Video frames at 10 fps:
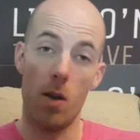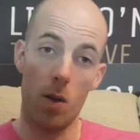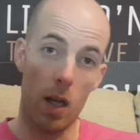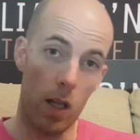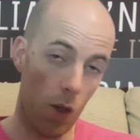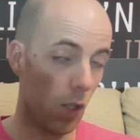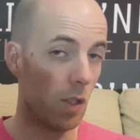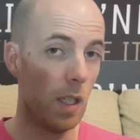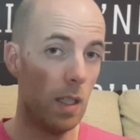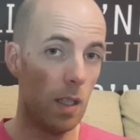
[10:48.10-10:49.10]
and now it's
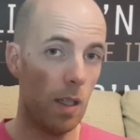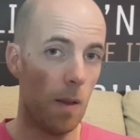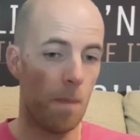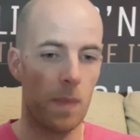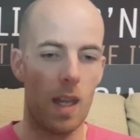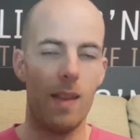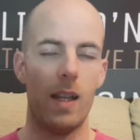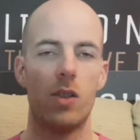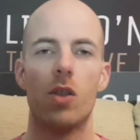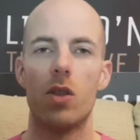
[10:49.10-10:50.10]
easy. And
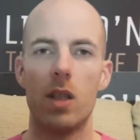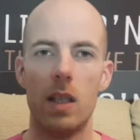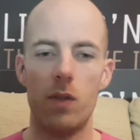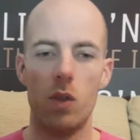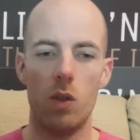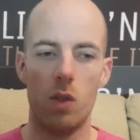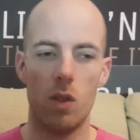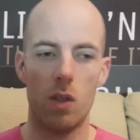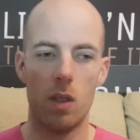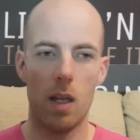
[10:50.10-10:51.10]
that starts to give you
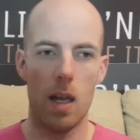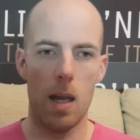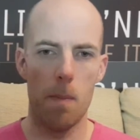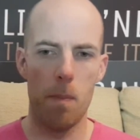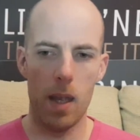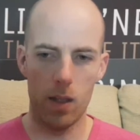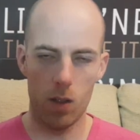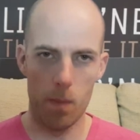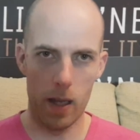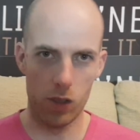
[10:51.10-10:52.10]
a better
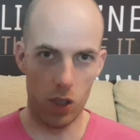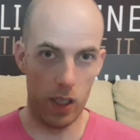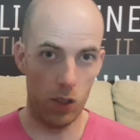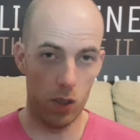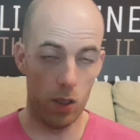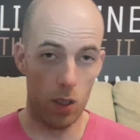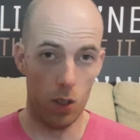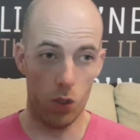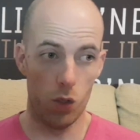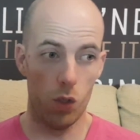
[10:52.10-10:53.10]
imagination.
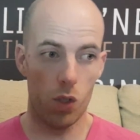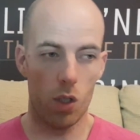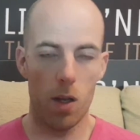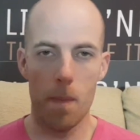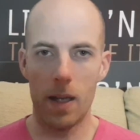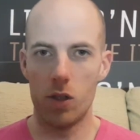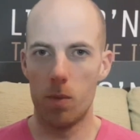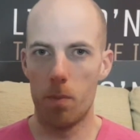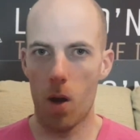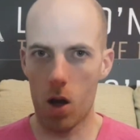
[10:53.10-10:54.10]
So you start to
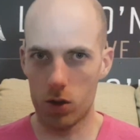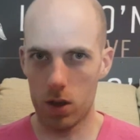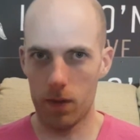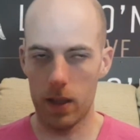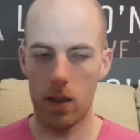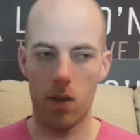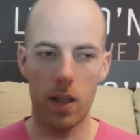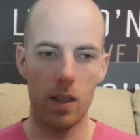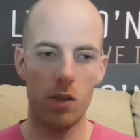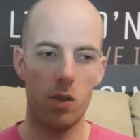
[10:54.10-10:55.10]
imagine positively
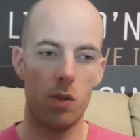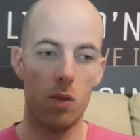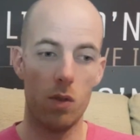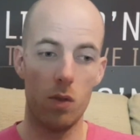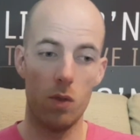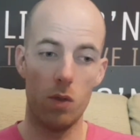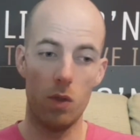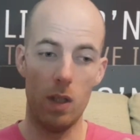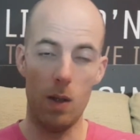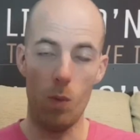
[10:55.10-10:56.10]
things
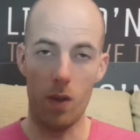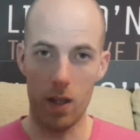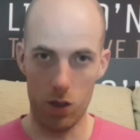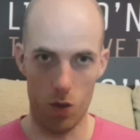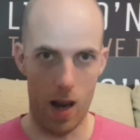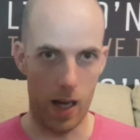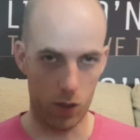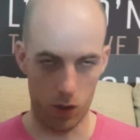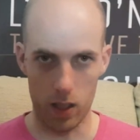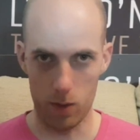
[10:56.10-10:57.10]
within your
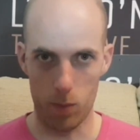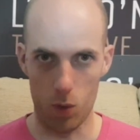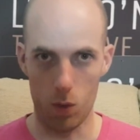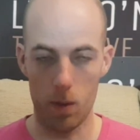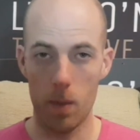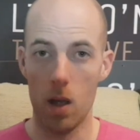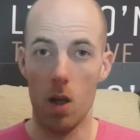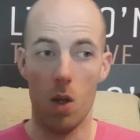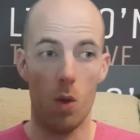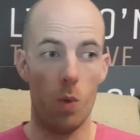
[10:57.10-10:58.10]
exercise program,
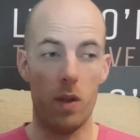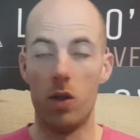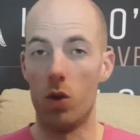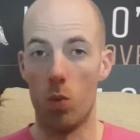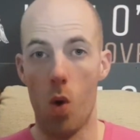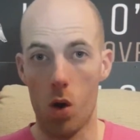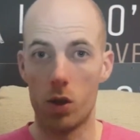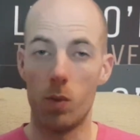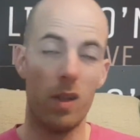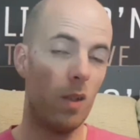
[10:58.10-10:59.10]
within your
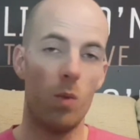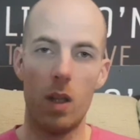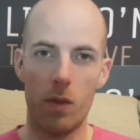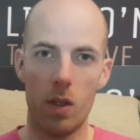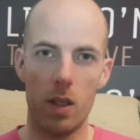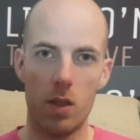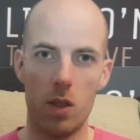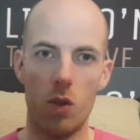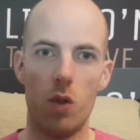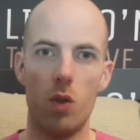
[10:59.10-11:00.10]
walks, within whatever it is that
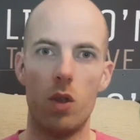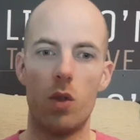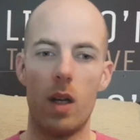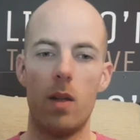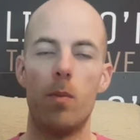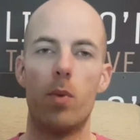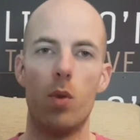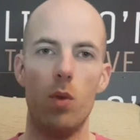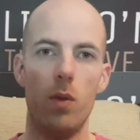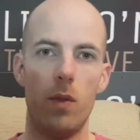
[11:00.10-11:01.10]
you're doing to try to
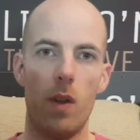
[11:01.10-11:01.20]
improve